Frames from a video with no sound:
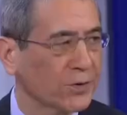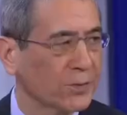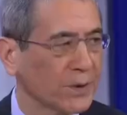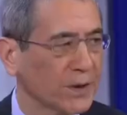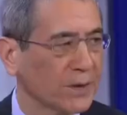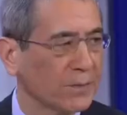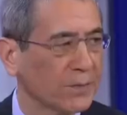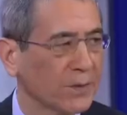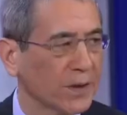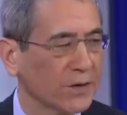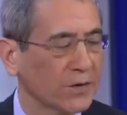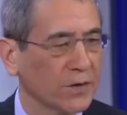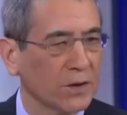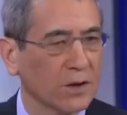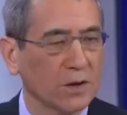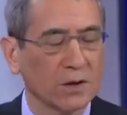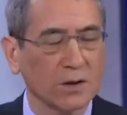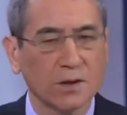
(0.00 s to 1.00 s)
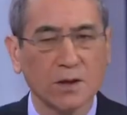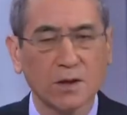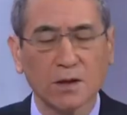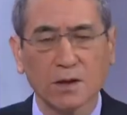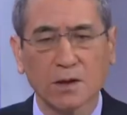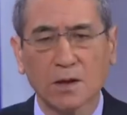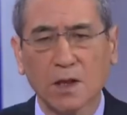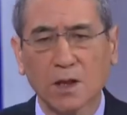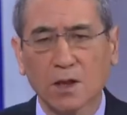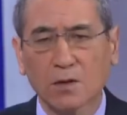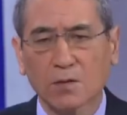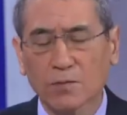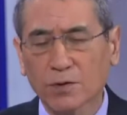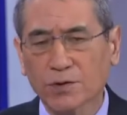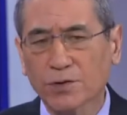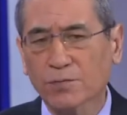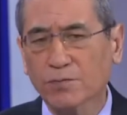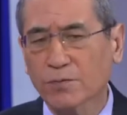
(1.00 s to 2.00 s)
be in place in Hong Kong
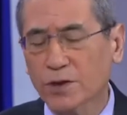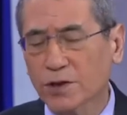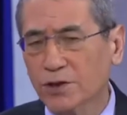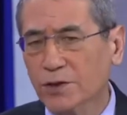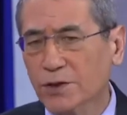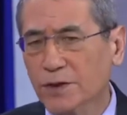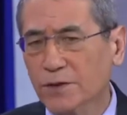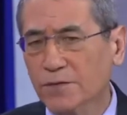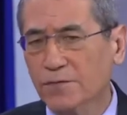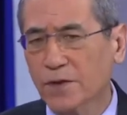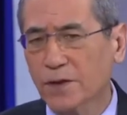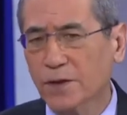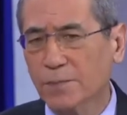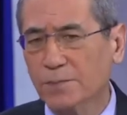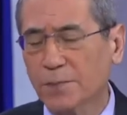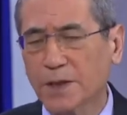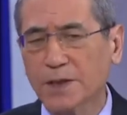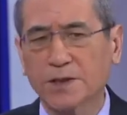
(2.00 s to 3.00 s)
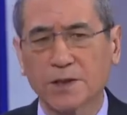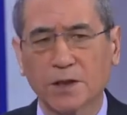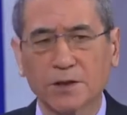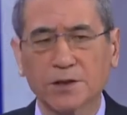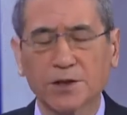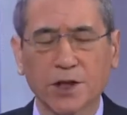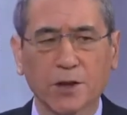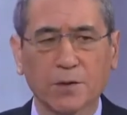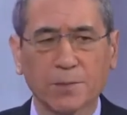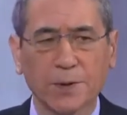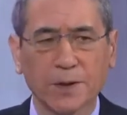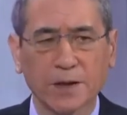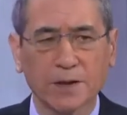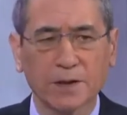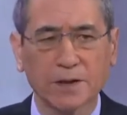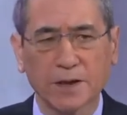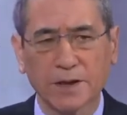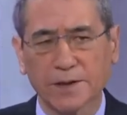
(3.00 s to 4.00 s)
was originally developed by Deng
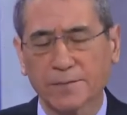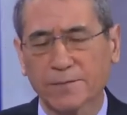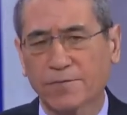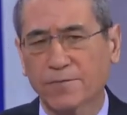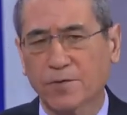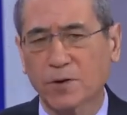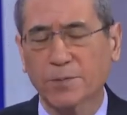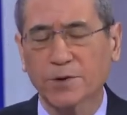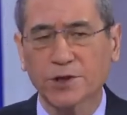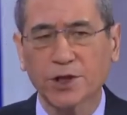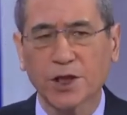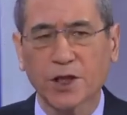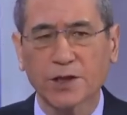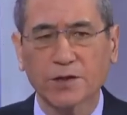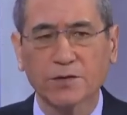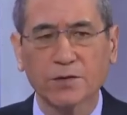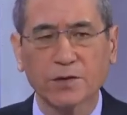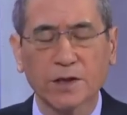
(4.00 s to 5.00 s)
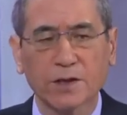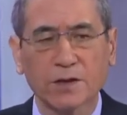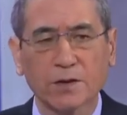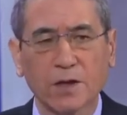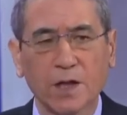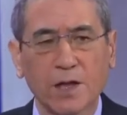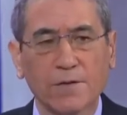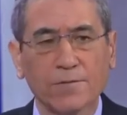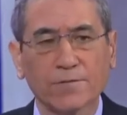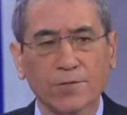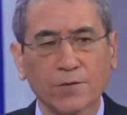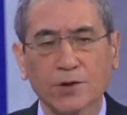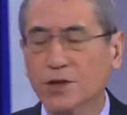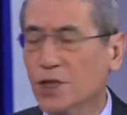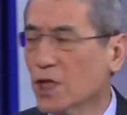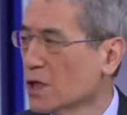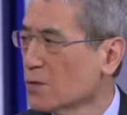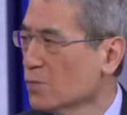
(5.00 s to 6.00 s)
Xiaoping, a former Chinese leader, for
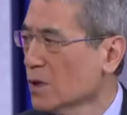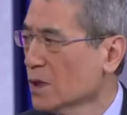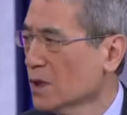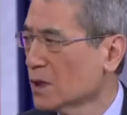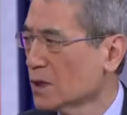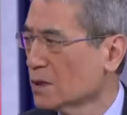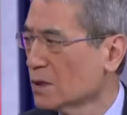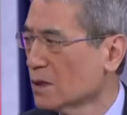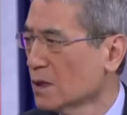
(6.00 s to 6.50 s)
Taiwan.